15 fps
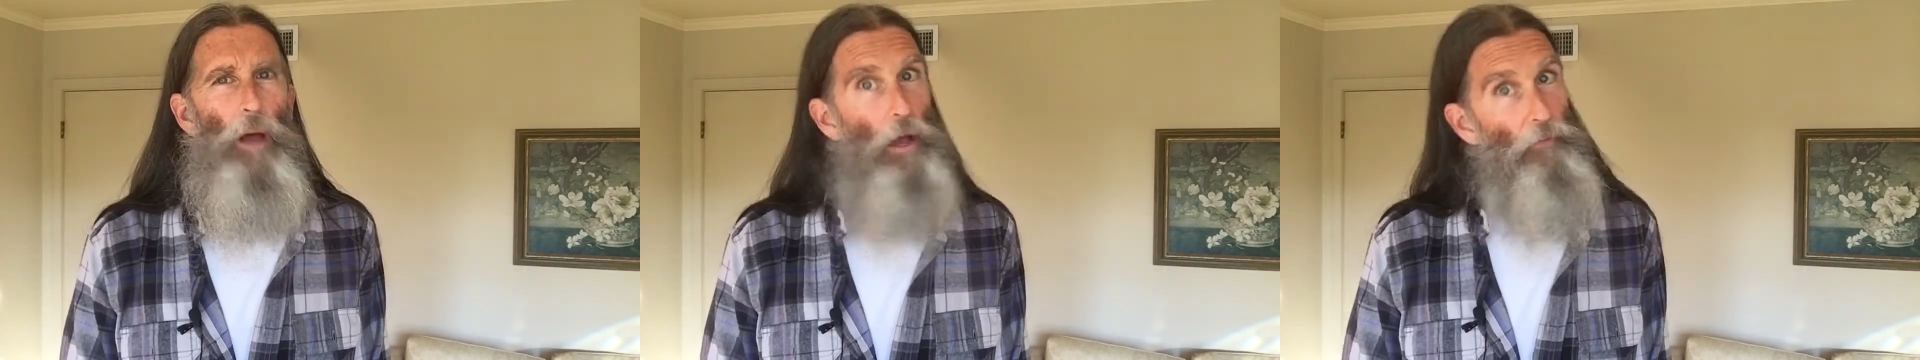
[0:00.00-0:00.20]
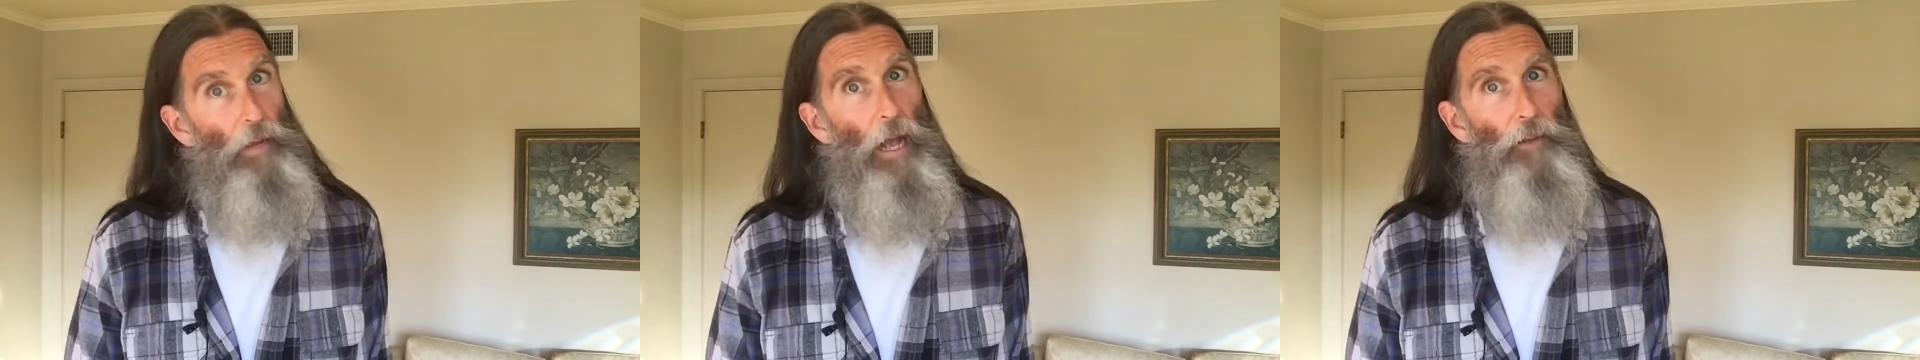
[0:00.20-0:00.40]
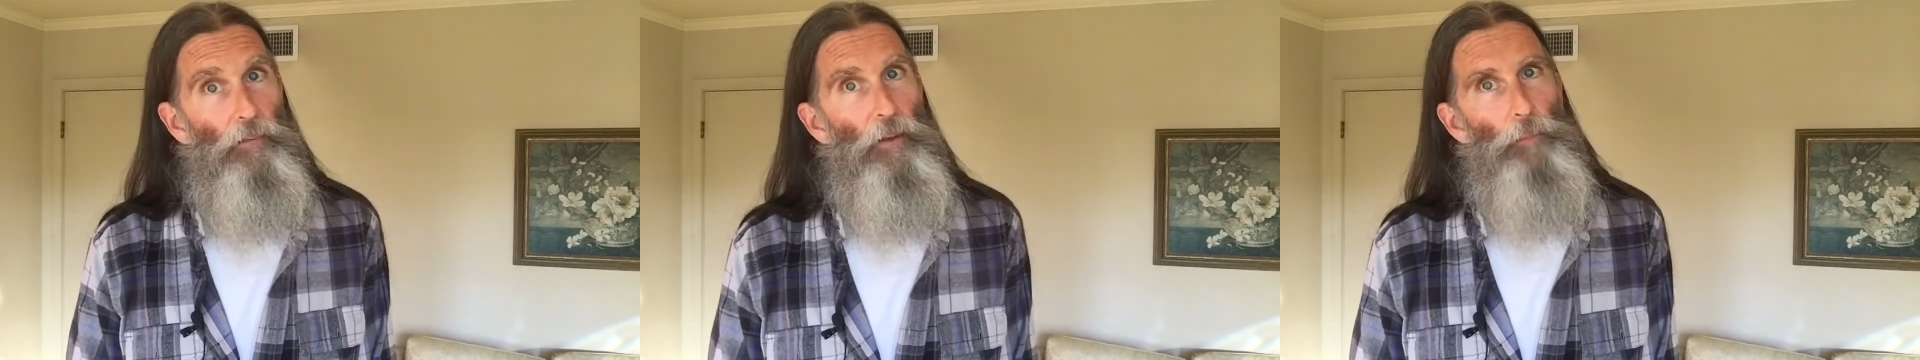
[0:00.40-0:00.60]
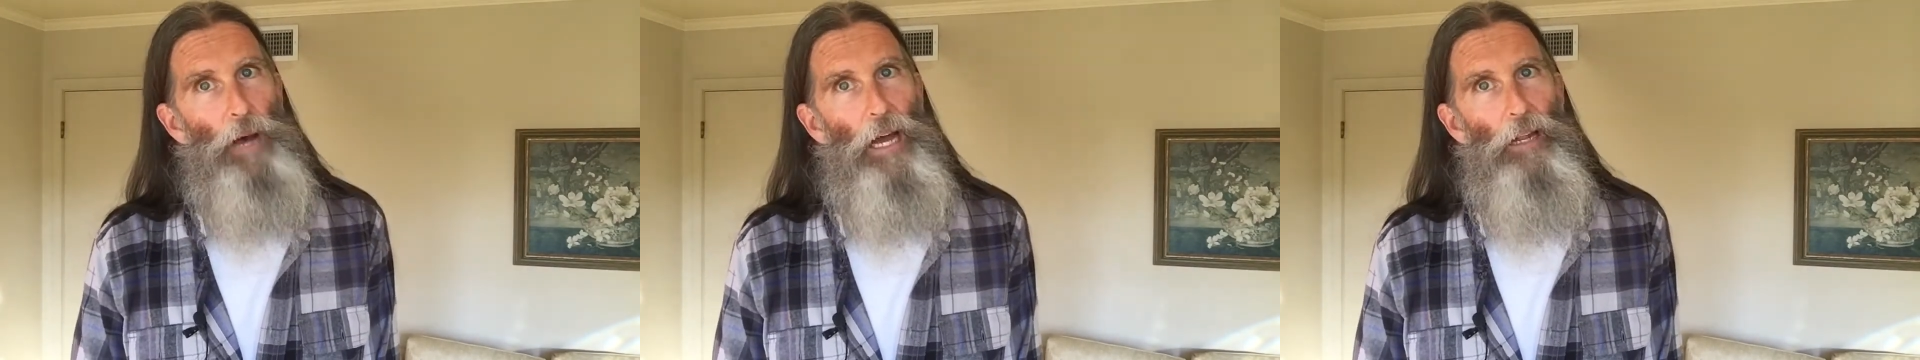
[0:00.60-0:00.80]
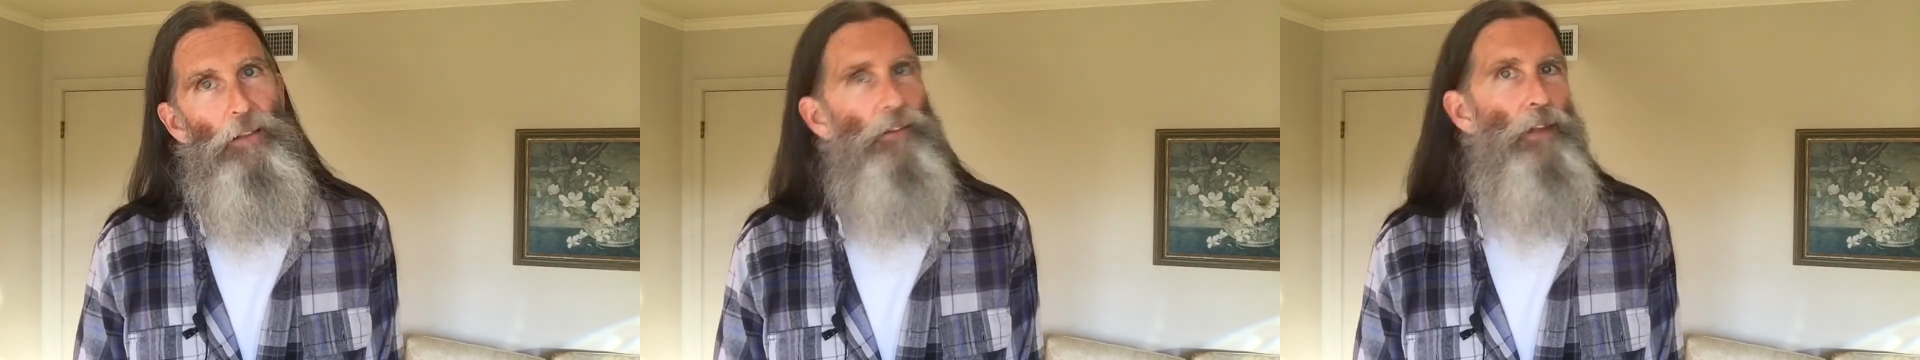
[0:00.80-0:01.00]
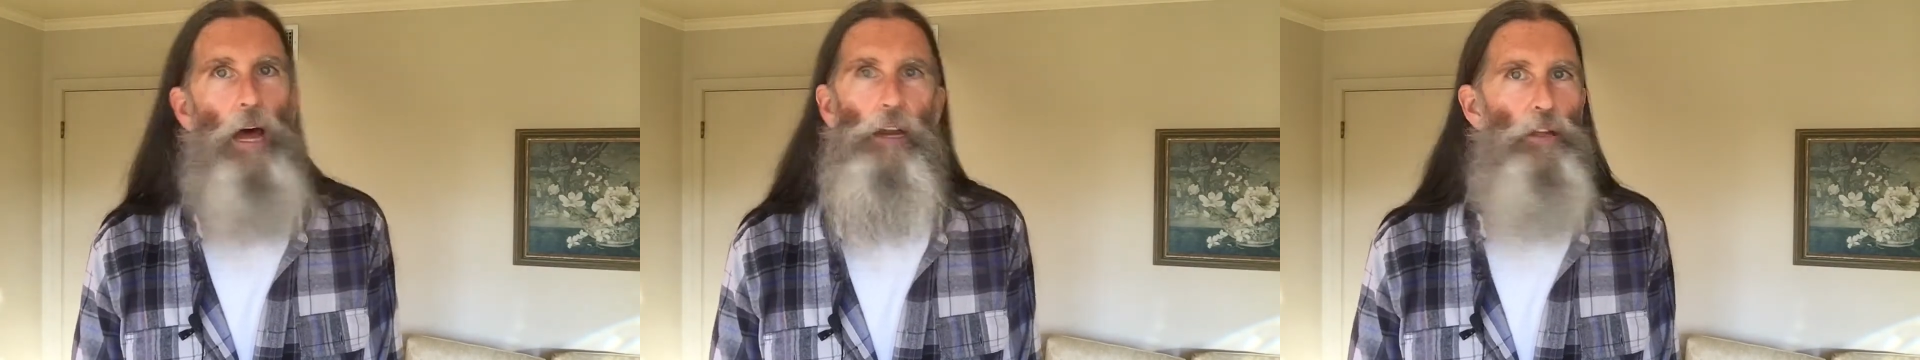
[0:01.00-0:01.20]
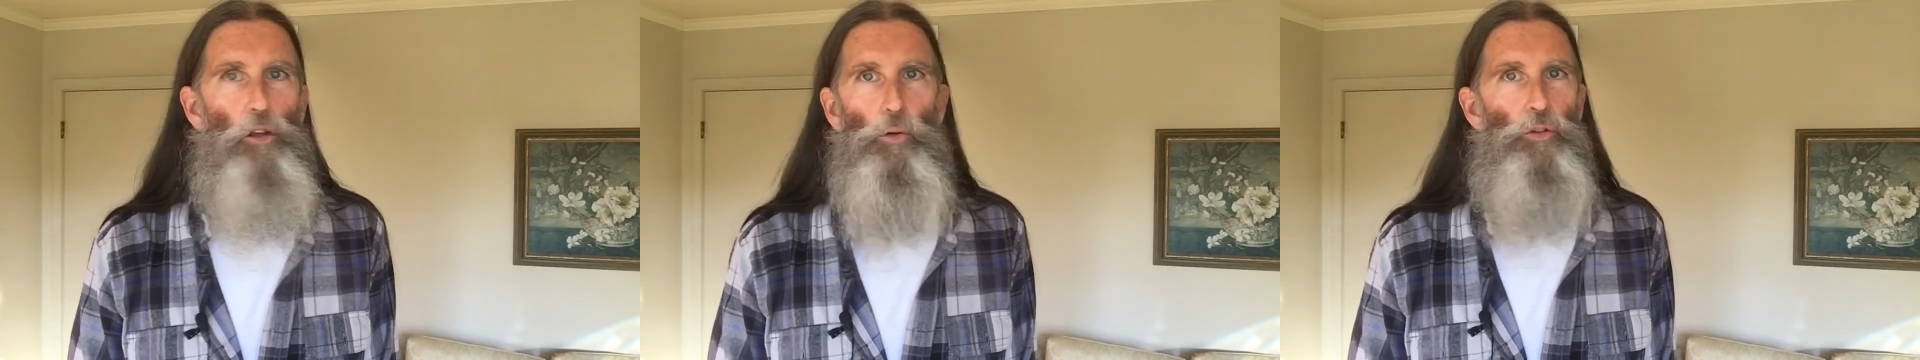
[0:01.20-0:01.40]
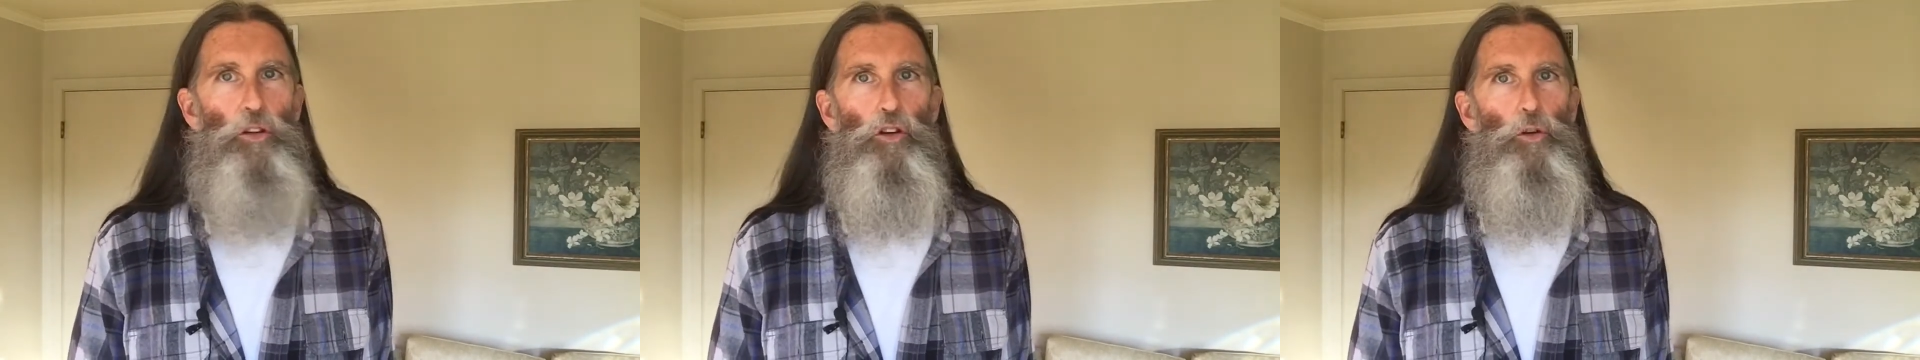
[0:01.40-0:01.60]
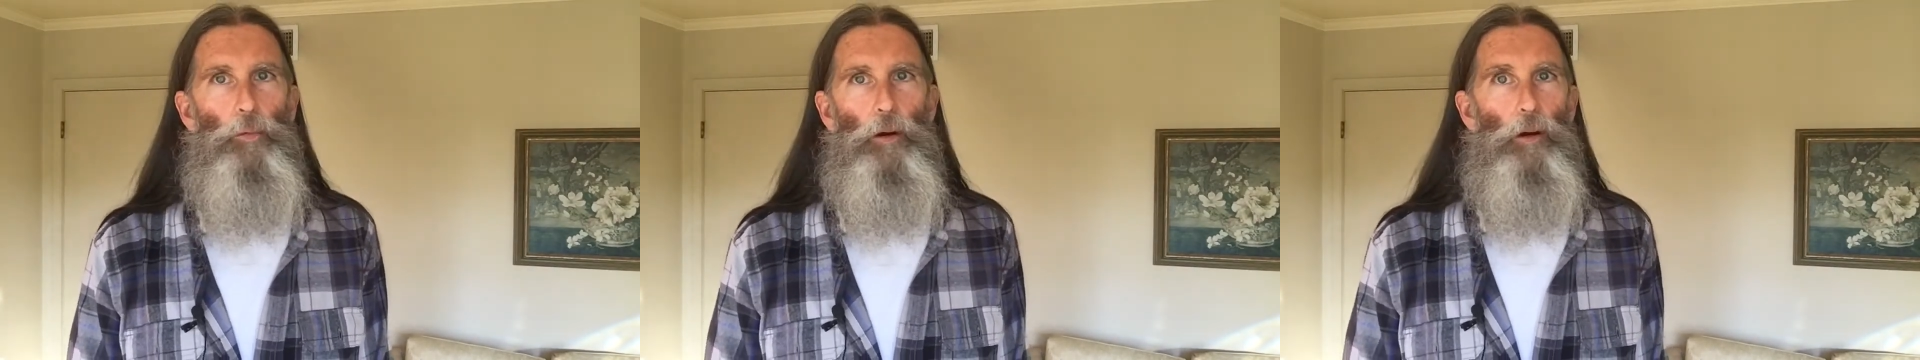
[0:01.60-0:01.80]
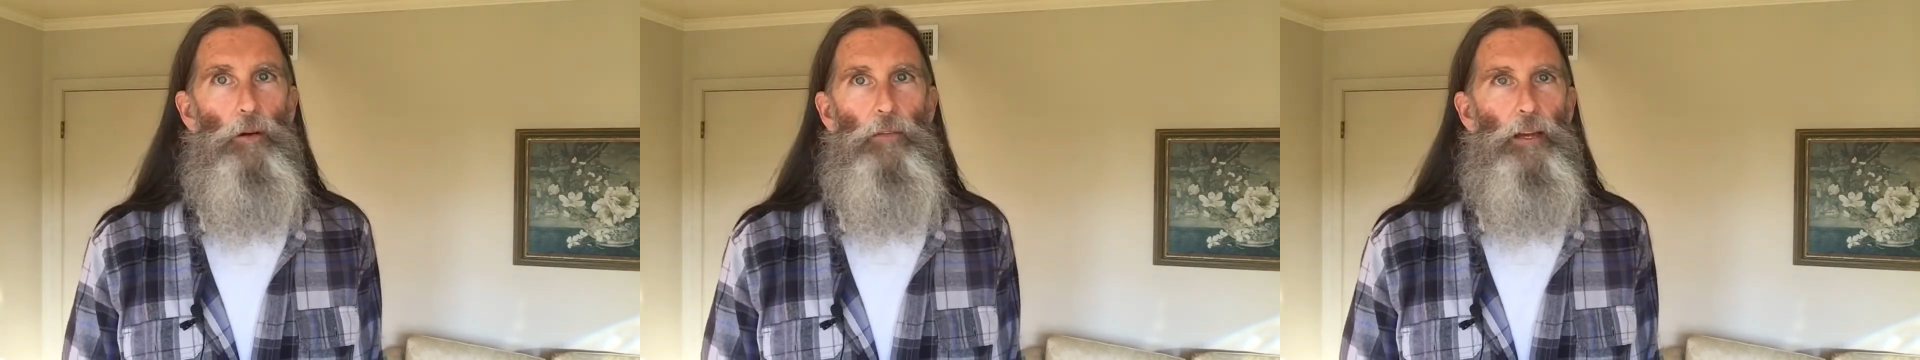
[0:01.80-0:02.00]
I've got somebody that's not a YouTuber,